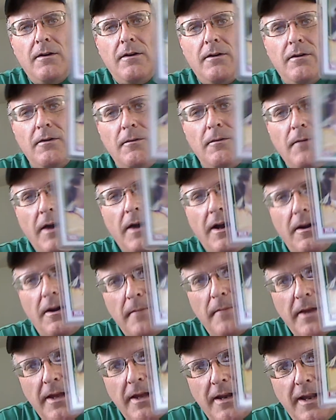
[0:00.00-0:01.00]
Oh, wow,
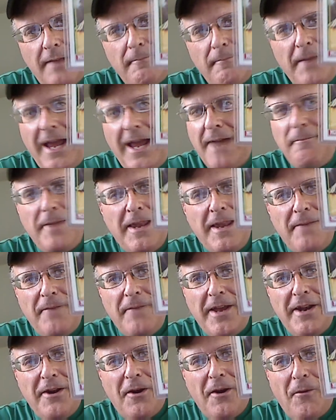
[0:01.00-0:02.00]
man. I haven't made a
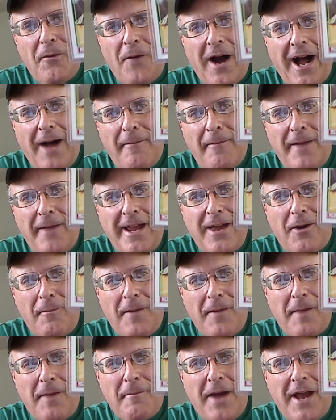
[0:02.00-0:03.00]
video in a while, man. Hope
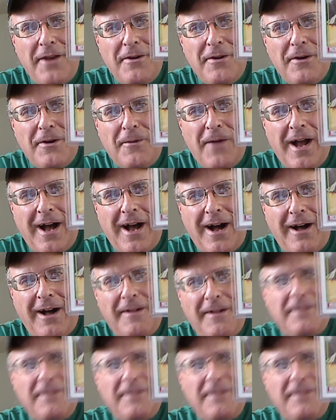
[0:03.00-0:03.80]
everybody doing well.